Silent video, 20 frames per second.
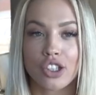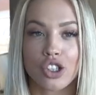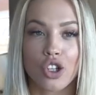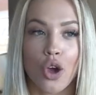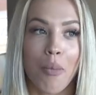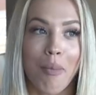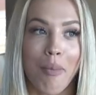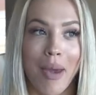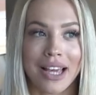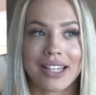
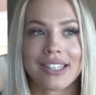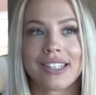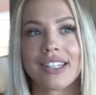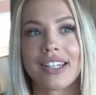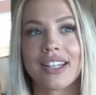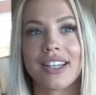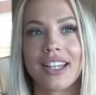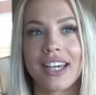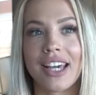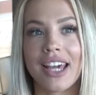So
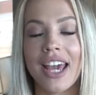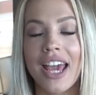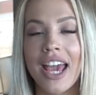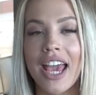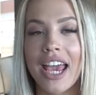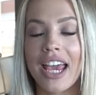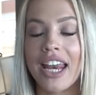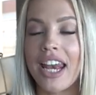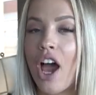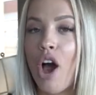basically
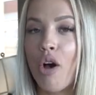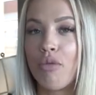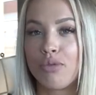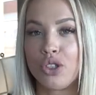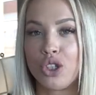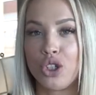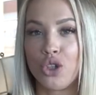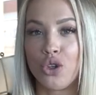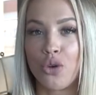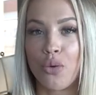it
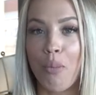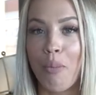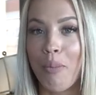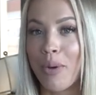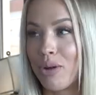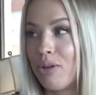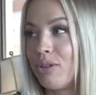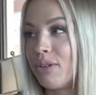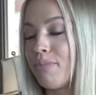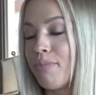helps you
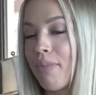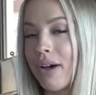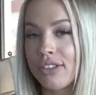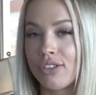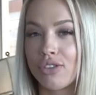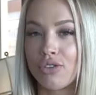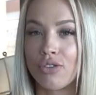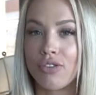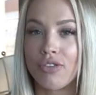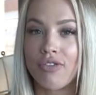build
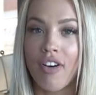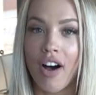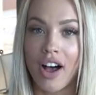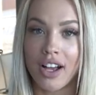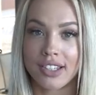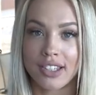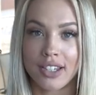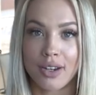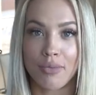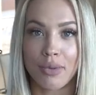muscle
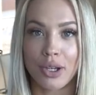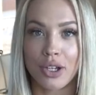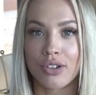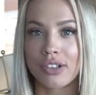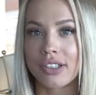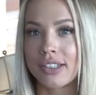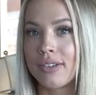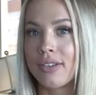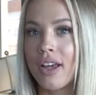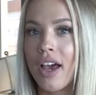faster,
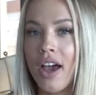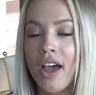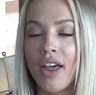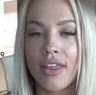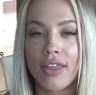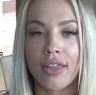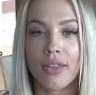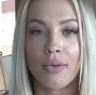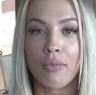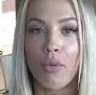because
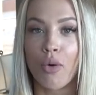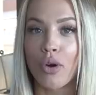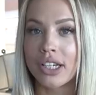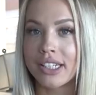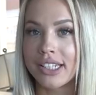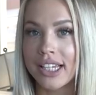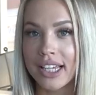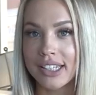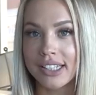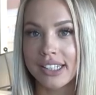the more
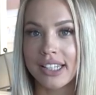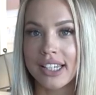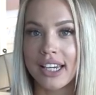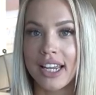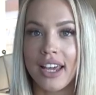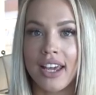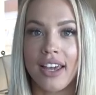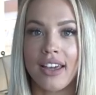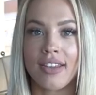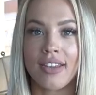
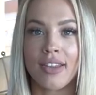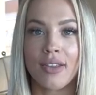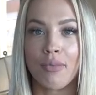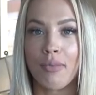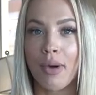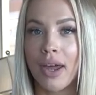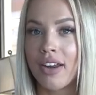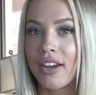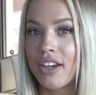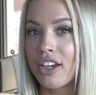intensity, the
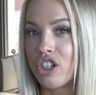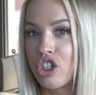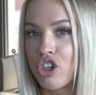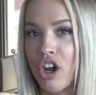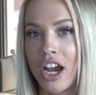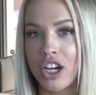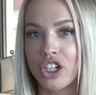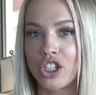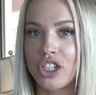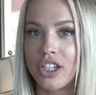better
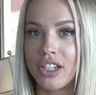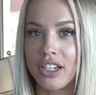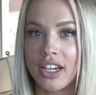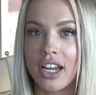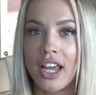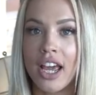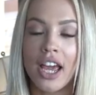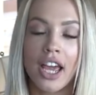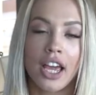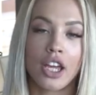contraction,